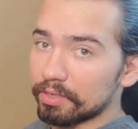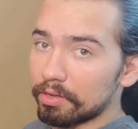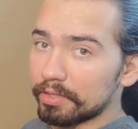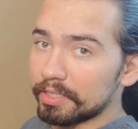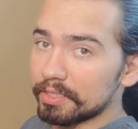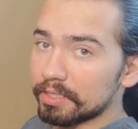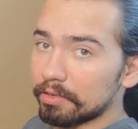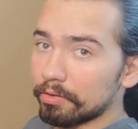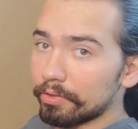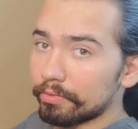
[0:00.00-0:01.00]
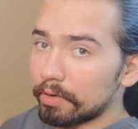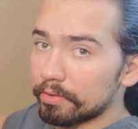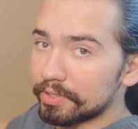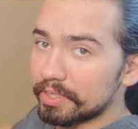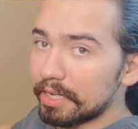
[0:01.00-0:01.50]
on these little
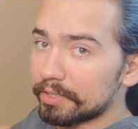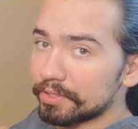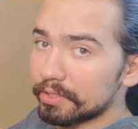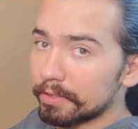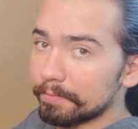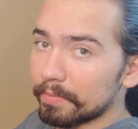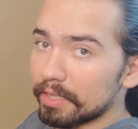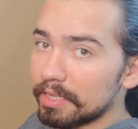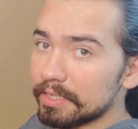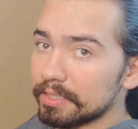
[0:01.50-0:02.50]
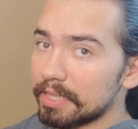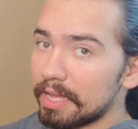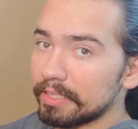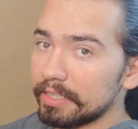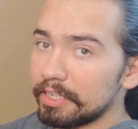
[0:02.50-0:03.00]
throttle sticks is
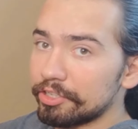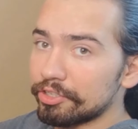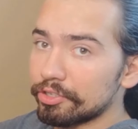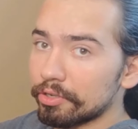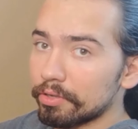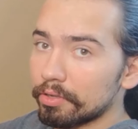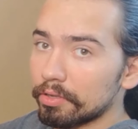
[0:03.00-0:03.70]
that each